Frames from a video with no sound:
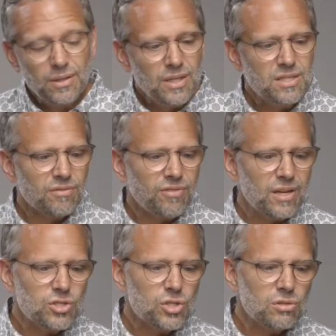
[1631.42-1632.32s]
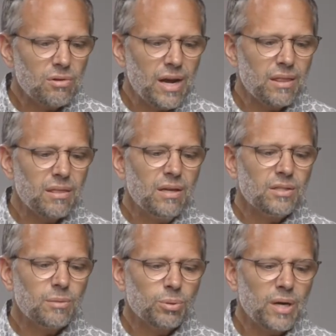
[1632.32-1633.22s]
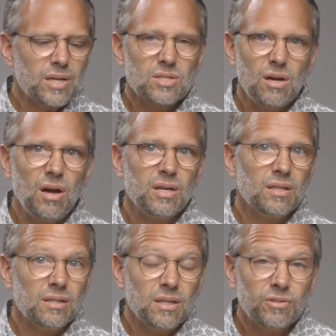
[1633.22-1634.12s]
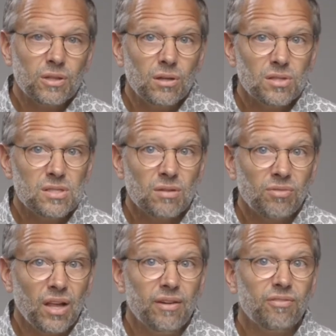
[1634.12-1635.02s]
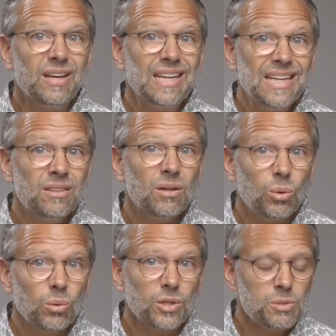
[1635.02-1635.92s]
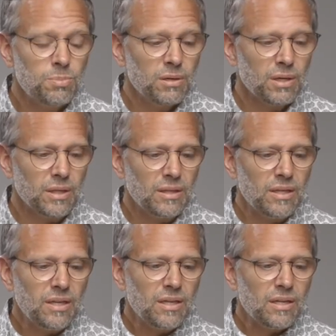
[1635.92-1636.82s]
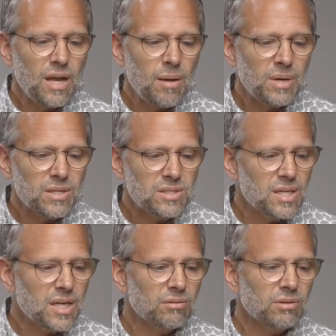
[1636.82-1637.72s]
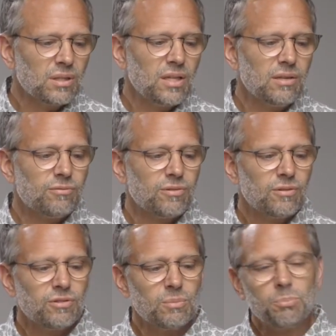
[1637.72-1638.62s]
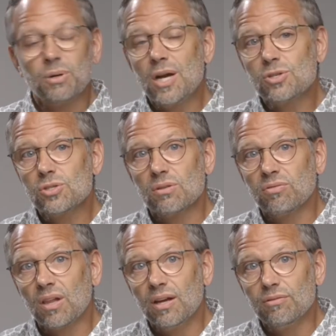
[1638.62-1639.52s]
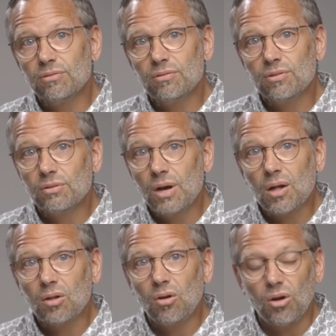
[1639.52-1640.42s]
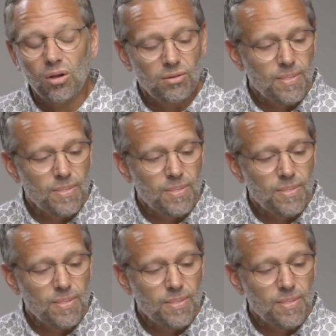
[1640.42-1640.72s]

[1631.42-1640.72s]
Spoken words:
He's to find strength to press on in the difficulties of life in the Holy Spirit, not by seeking relief from the pressures of life through alcohol.